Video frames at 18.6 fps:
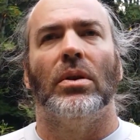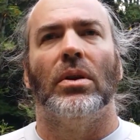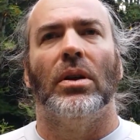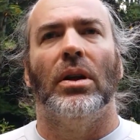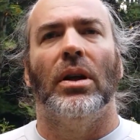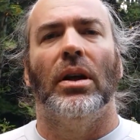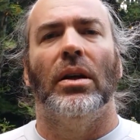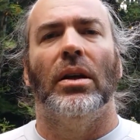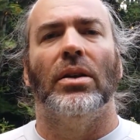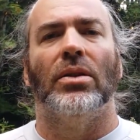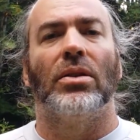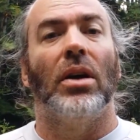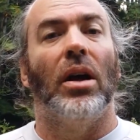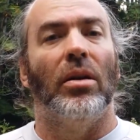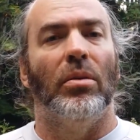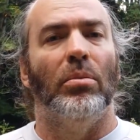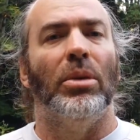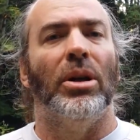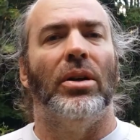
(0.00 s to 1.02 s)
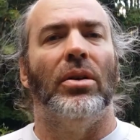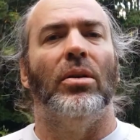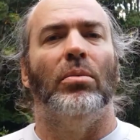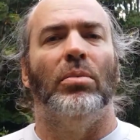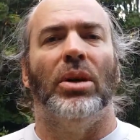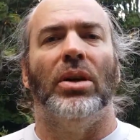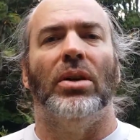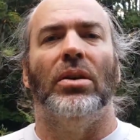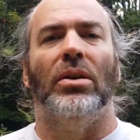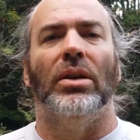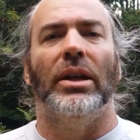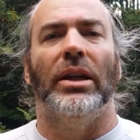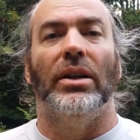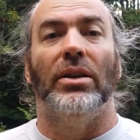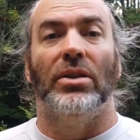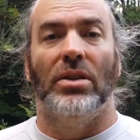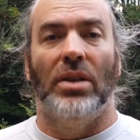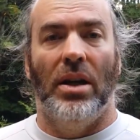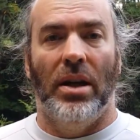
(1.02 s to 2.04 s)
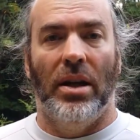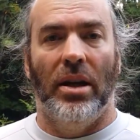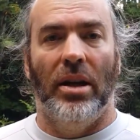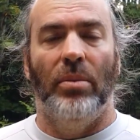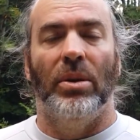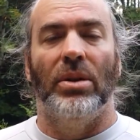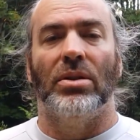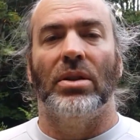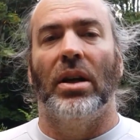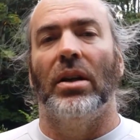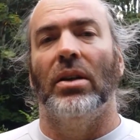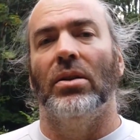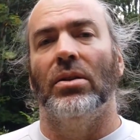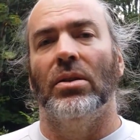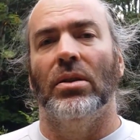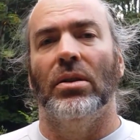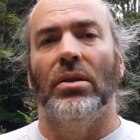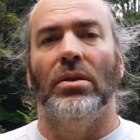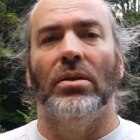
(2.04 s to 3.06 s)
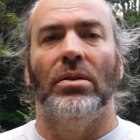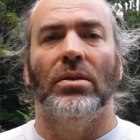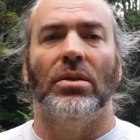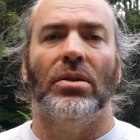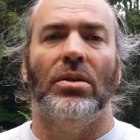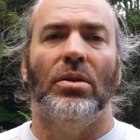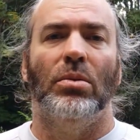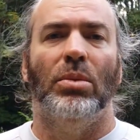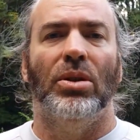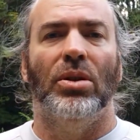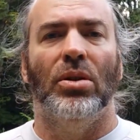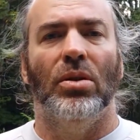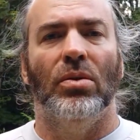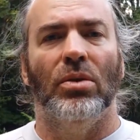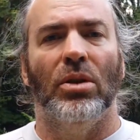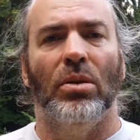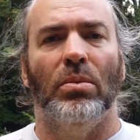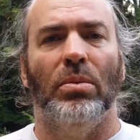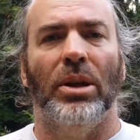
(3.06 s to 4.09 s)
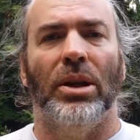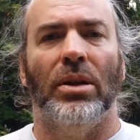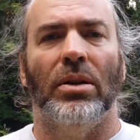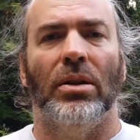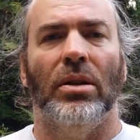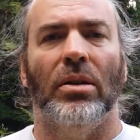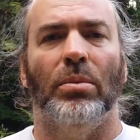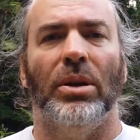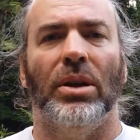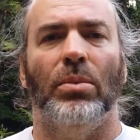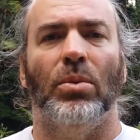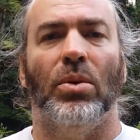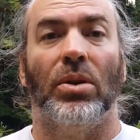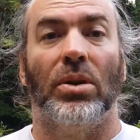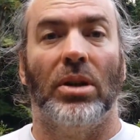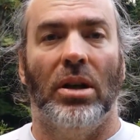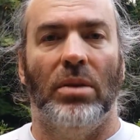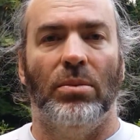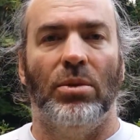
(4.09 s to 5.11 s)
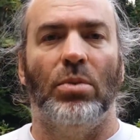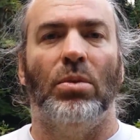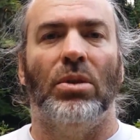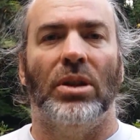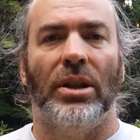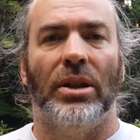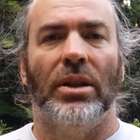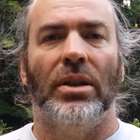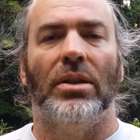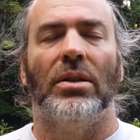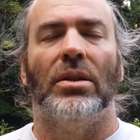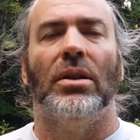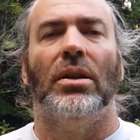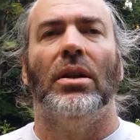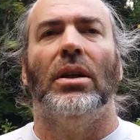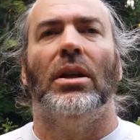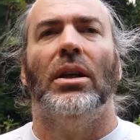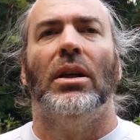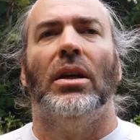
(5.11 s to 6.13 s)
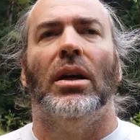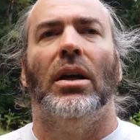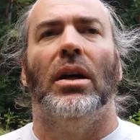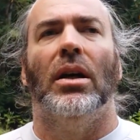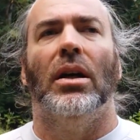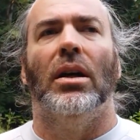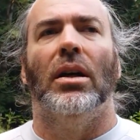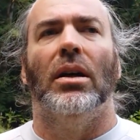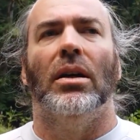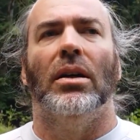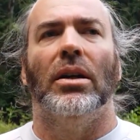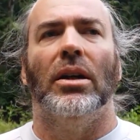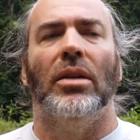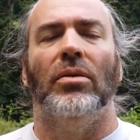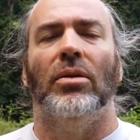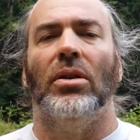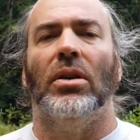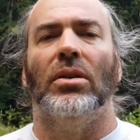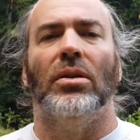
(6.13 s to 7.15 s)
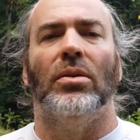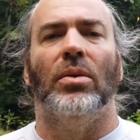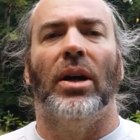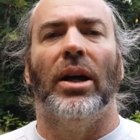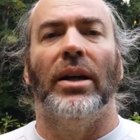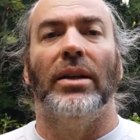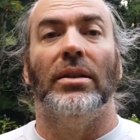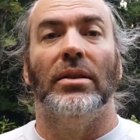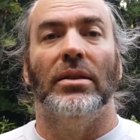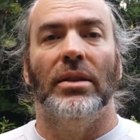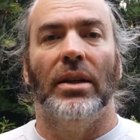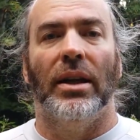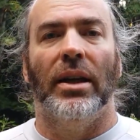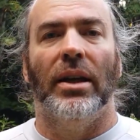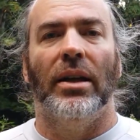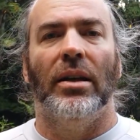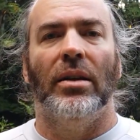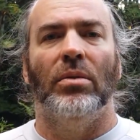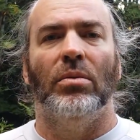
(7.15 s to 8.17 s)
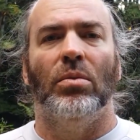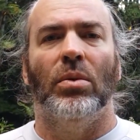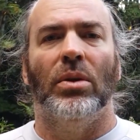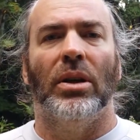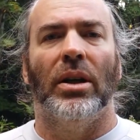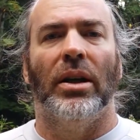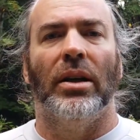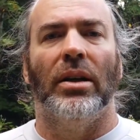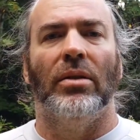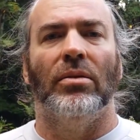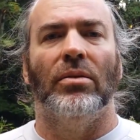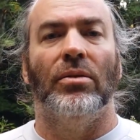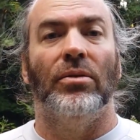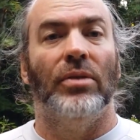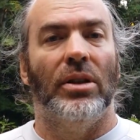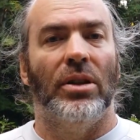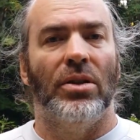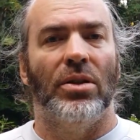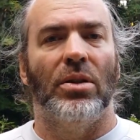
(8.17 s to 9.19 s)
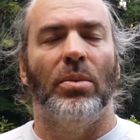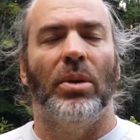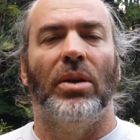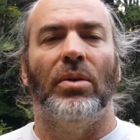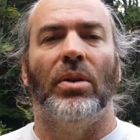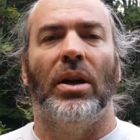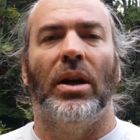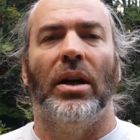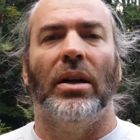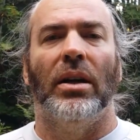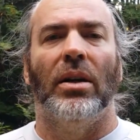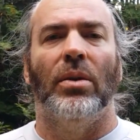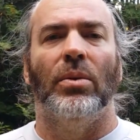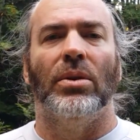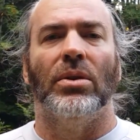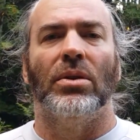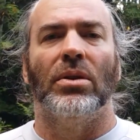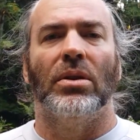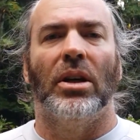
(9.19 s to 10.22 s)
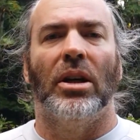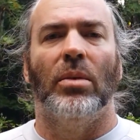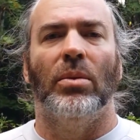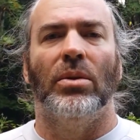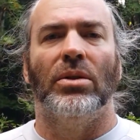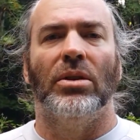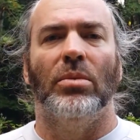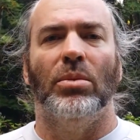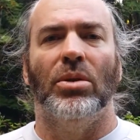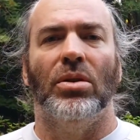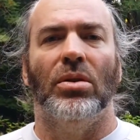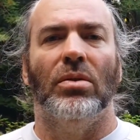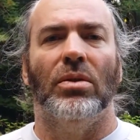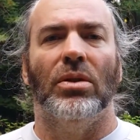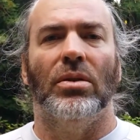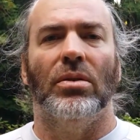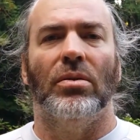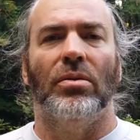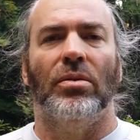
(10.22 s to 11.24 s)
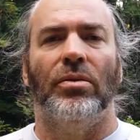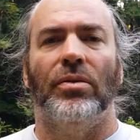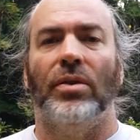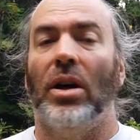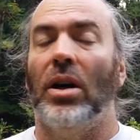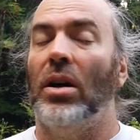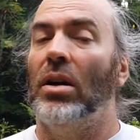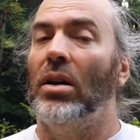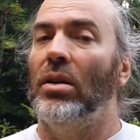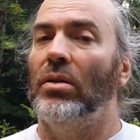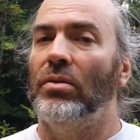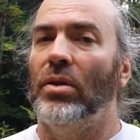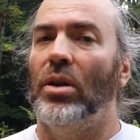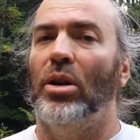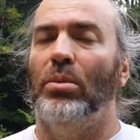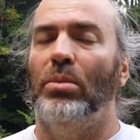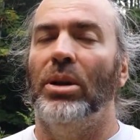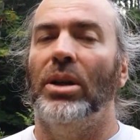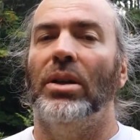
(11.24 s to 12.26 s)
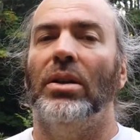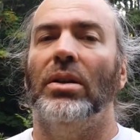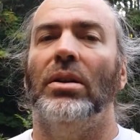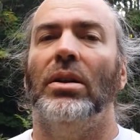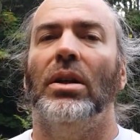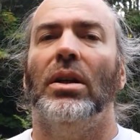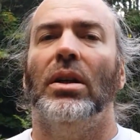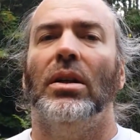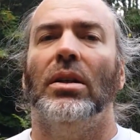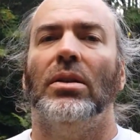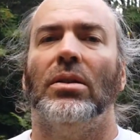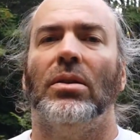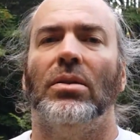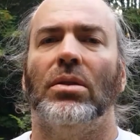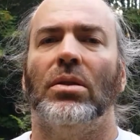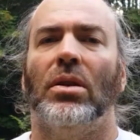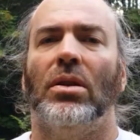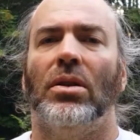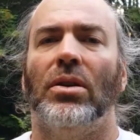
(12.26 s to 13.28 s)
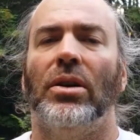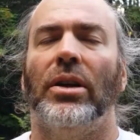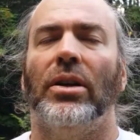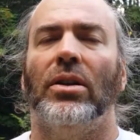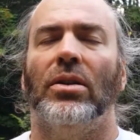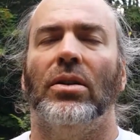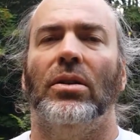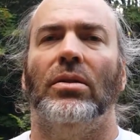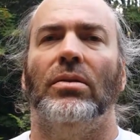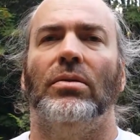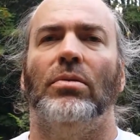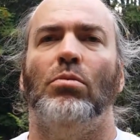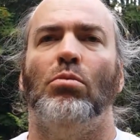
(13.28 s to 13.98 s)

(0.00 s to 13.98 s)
It's gotten better and better each time as I learn to maneuver better and be more comfortable in it. Even on the ride today, when I finished my ride, I was able to maneuver far, far better. So there's a learning curve.